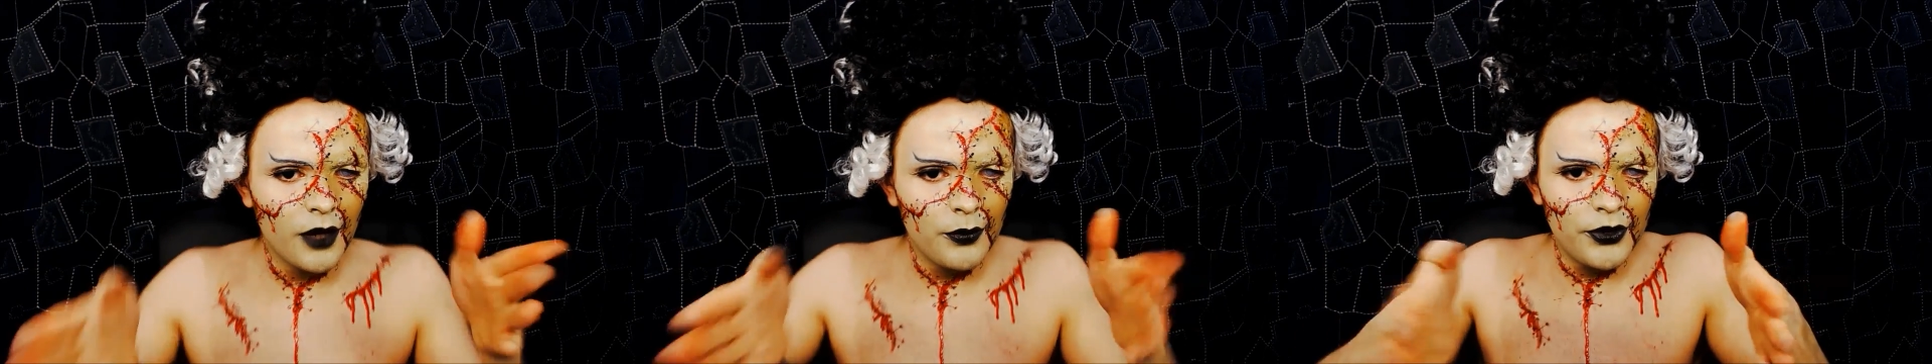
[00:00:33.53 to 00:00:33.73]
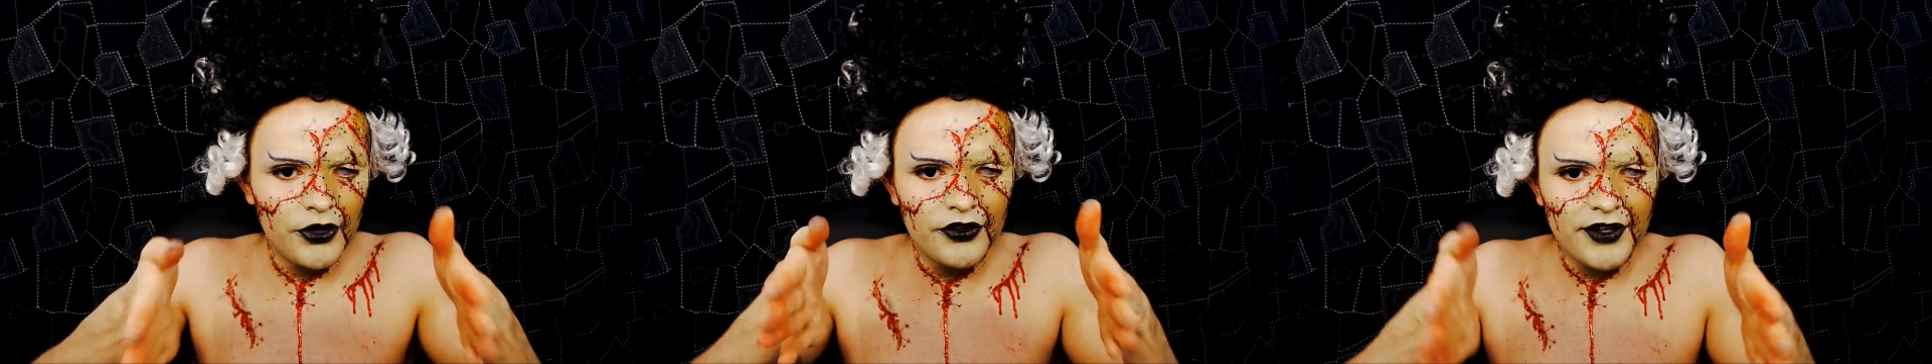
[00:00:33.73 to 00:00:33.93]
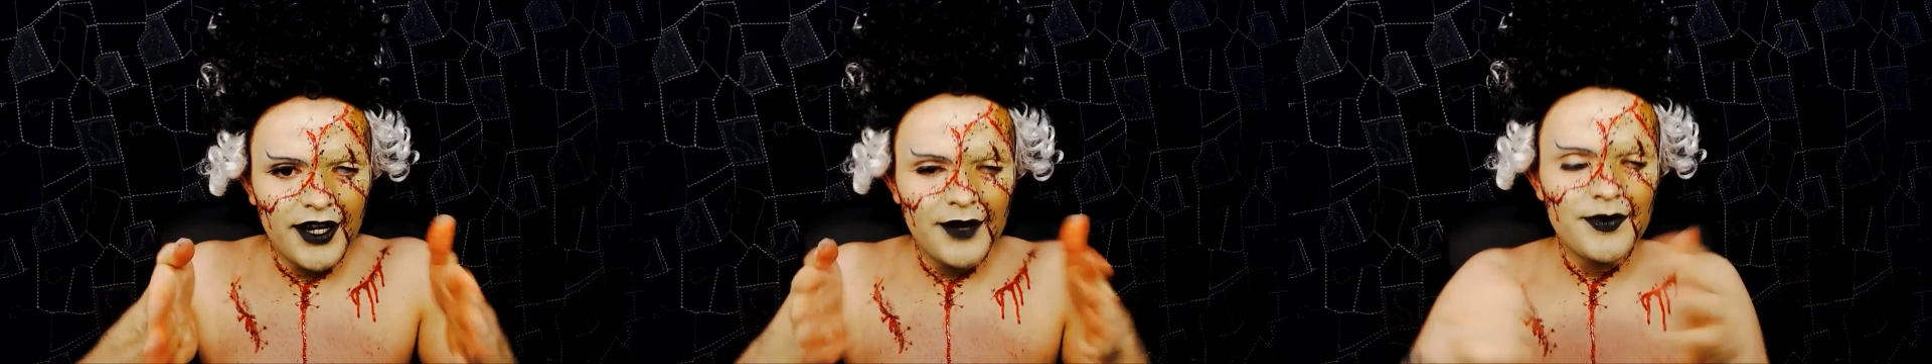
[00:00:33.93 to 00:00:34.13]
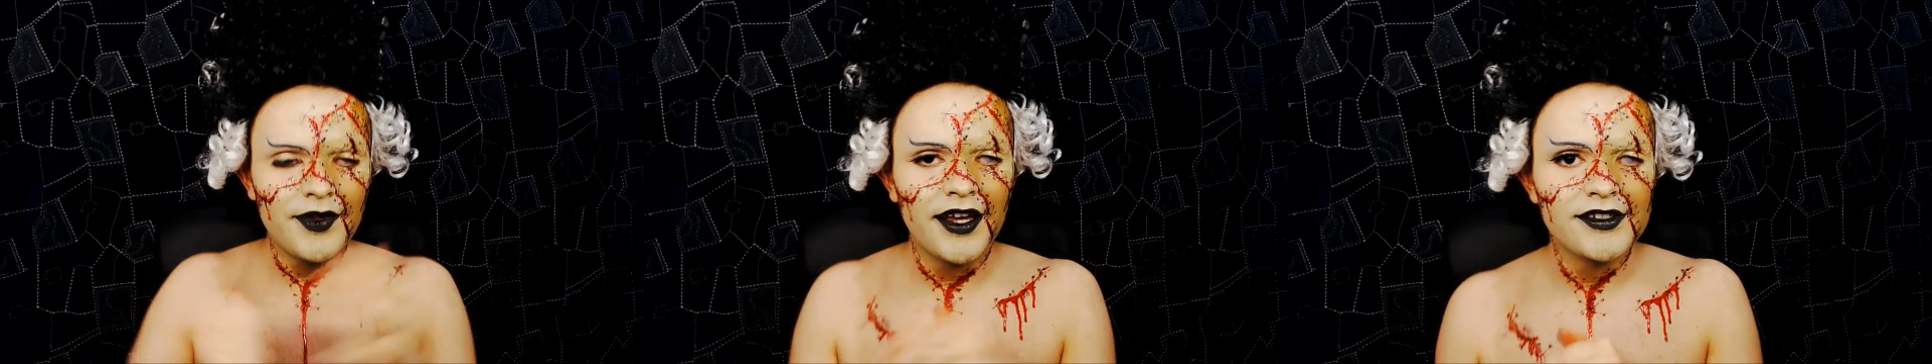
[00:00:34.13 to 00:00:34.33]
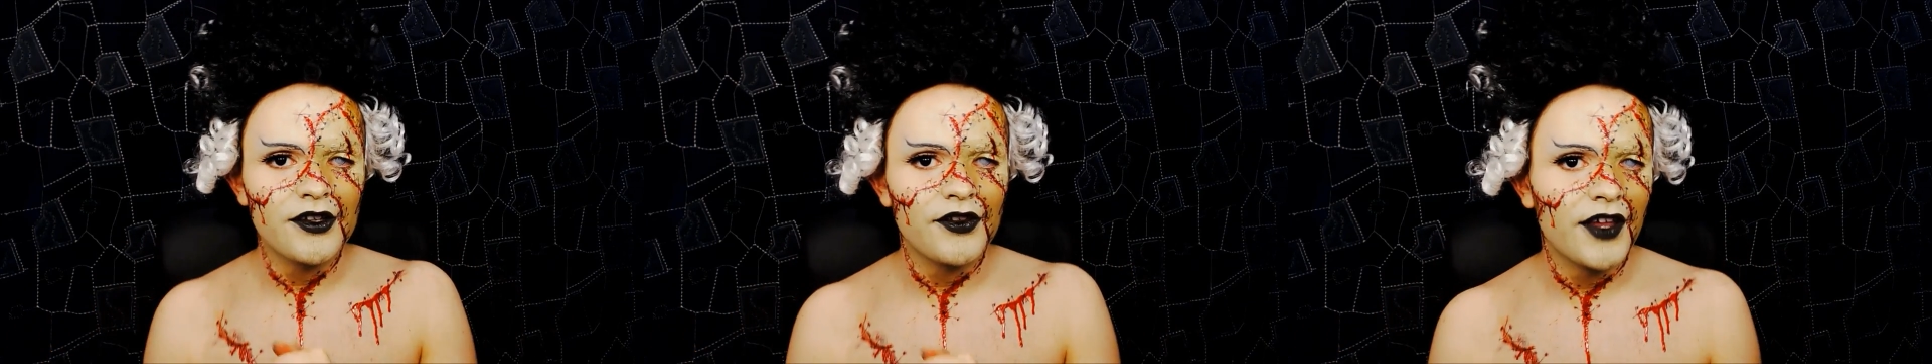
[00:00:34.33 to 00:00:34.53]
I'll put your name
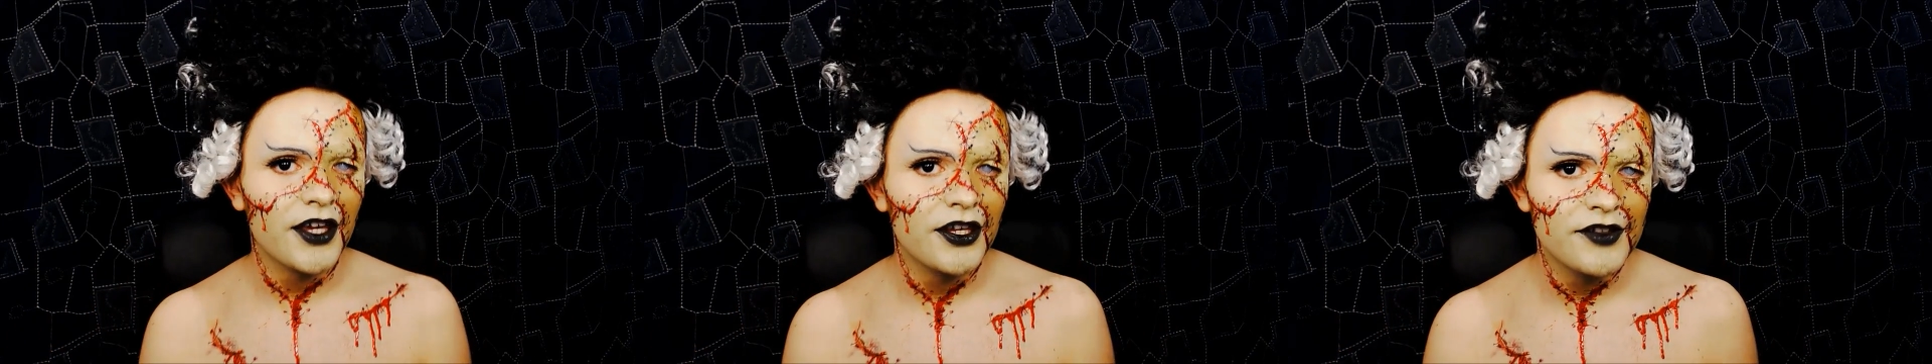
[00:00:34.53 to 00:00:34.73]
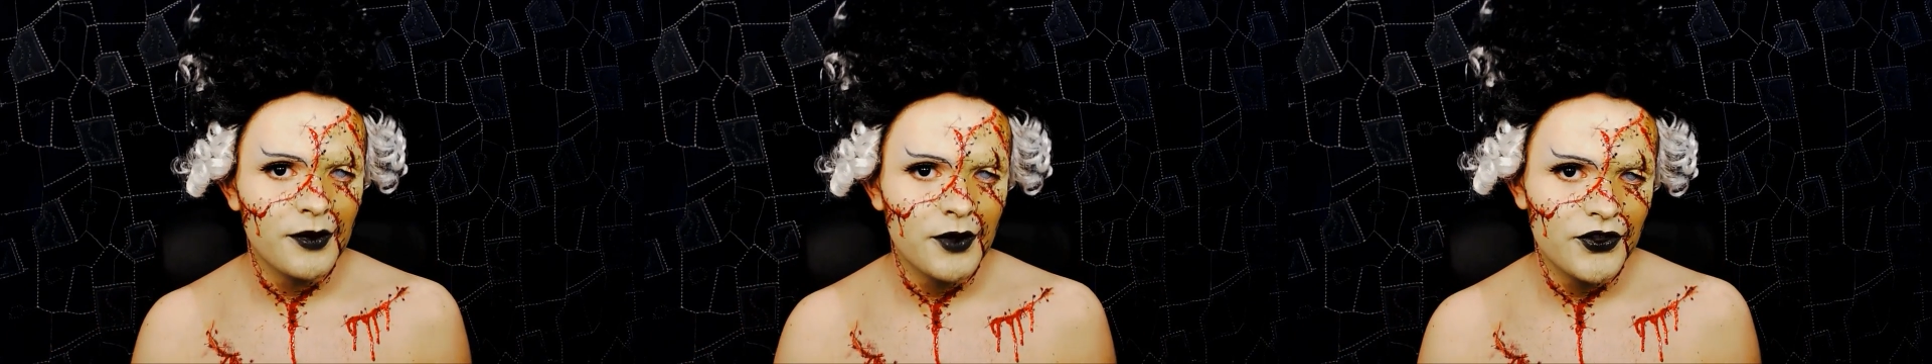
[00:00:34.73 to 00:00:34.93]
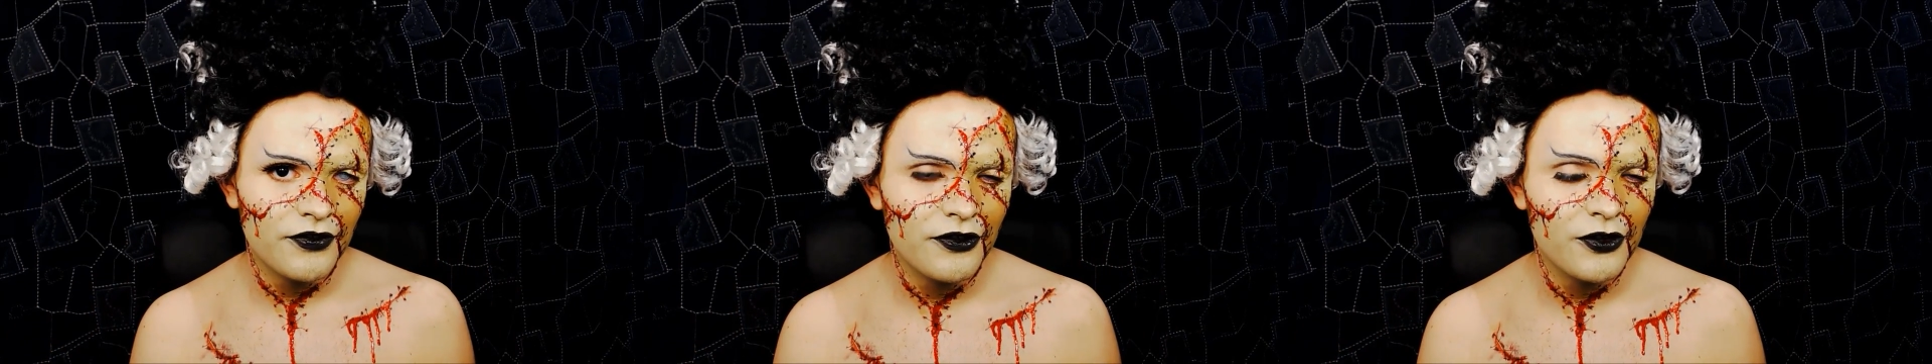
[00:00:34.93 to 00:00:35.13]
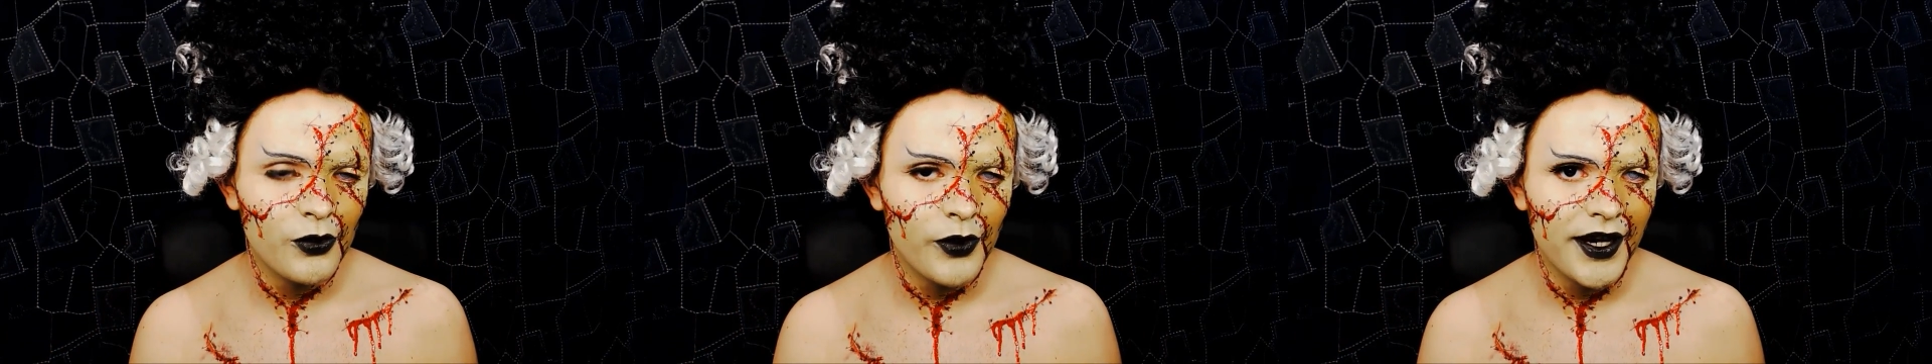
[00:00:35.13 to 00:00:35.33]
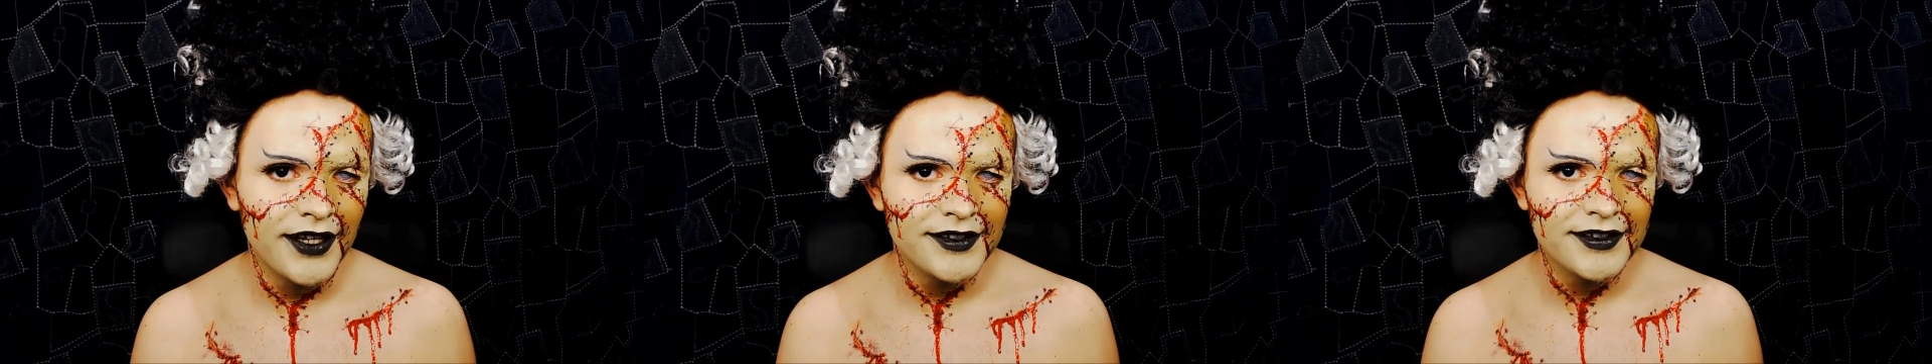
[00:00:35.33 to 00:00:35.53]
there, so thank you so much for the
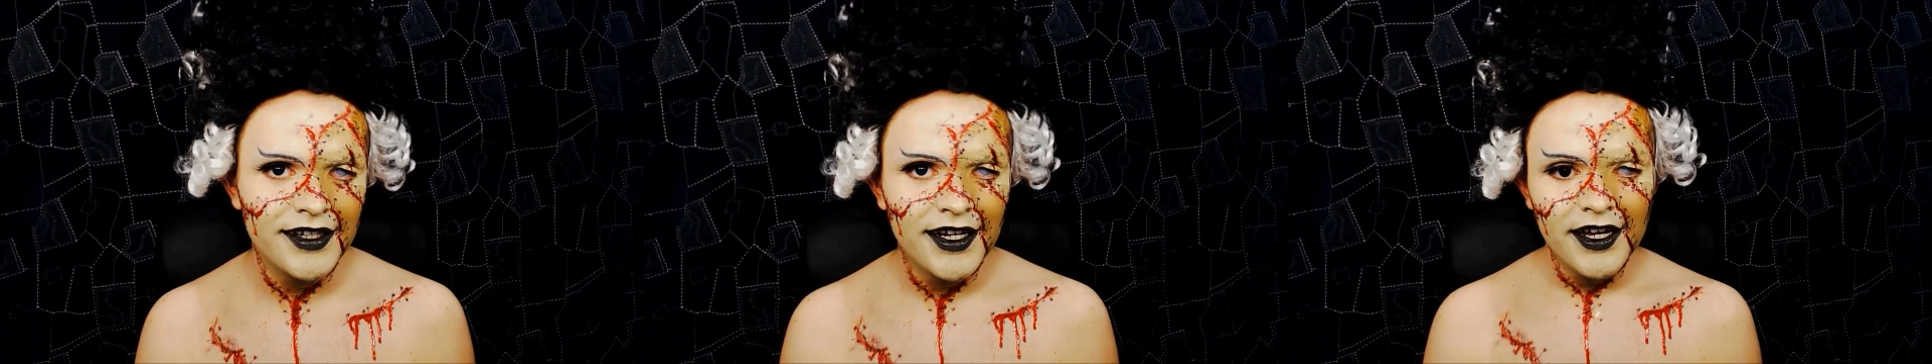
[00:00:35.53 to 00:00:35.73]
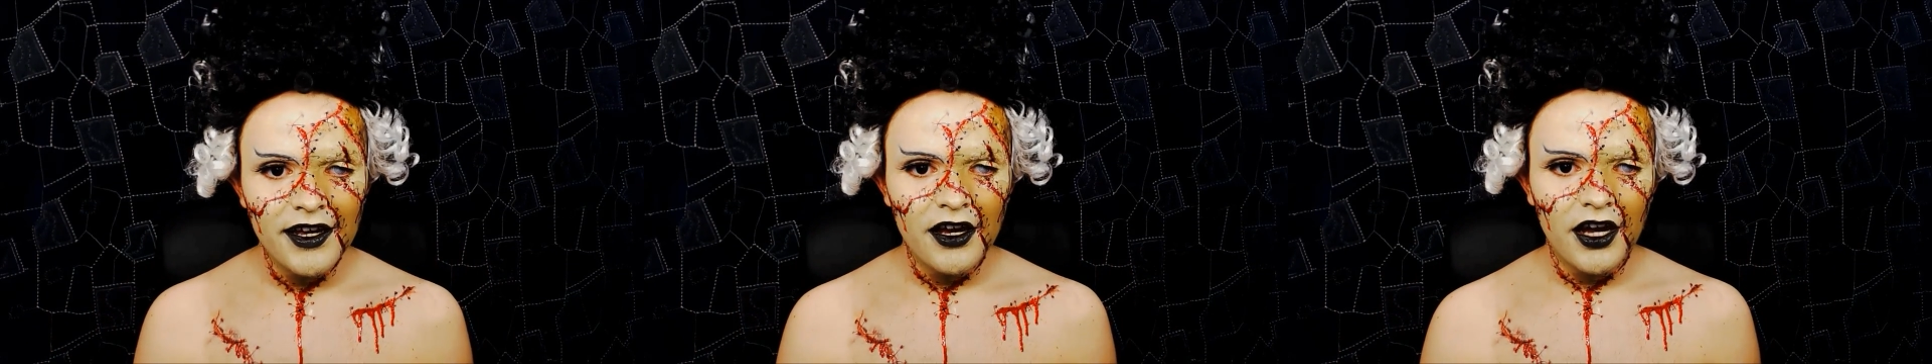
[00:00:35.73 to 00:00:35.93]
request.